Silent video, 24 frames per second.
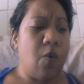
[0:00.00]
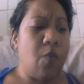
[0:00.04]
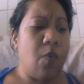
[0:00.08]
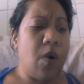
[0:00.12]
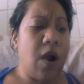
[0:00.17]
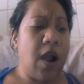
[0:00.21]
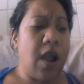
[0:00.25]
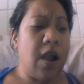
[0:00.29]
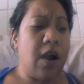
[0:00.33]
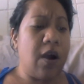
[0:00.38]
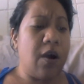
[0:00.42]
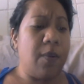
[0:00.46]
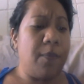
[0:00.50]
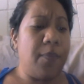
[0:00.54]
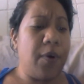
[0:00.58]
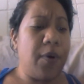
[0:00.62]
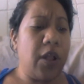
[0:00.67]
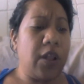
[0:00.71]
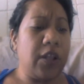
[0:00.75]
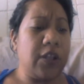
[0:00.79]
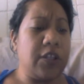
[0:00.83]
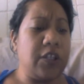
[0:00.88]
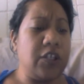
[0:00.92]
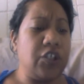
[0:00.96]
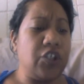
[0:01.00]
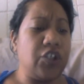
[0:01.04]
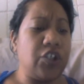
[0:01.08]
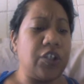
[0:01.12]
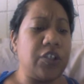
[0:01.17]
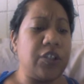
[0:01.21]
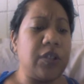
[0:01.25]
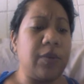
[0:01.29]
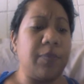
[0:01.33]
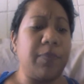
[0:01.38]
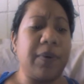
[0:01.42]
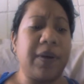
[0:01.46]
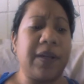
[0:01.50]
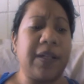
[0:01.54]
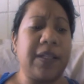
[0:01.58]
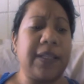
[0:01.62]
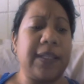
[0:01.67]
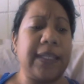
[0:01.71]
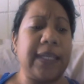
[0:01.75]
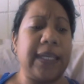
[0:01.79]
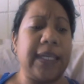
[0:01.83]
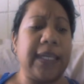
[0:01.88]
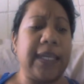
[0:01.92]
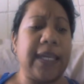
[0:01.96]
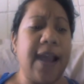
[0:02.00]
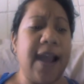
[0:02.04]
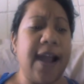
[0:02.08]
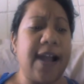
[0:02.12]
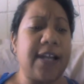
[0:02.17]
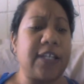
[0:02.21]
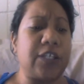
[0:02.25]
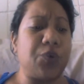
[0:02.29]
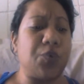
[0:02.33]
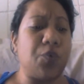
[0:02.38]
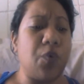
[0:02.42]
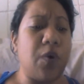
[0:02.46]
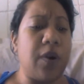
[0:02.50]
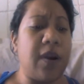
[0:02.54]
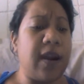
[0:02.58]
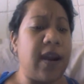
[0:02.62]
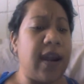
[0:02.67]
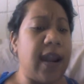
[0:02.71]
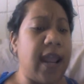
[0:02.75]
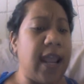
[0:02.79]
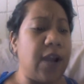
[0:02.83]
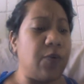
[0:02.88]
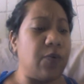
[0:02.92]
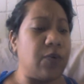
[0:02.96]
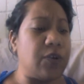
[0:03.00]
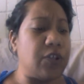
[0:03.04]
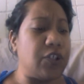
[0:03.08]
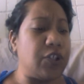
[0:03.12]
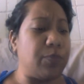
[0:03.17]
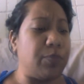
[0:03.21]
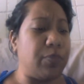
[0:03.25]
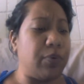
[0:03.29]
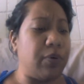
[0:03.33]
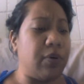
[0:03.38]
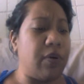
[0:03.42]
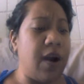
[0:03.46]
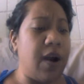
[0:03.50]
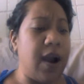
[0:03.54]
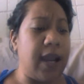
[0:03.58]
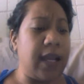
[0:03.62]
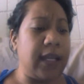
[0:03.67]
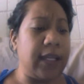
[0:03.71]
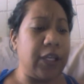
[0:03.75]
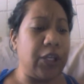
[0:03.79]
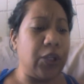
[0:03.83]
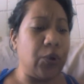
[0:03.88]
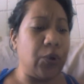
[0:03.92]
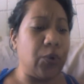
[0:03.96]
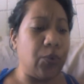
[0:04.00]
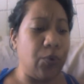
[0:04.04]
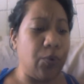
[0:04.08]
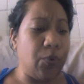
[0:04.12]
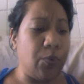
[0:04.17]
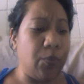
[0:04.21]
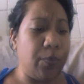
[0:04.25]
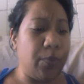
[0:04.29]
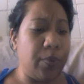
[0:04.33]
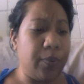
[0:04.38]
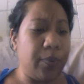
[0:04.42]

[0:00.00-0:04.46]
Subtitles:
while Polynesia typically has one language per island group.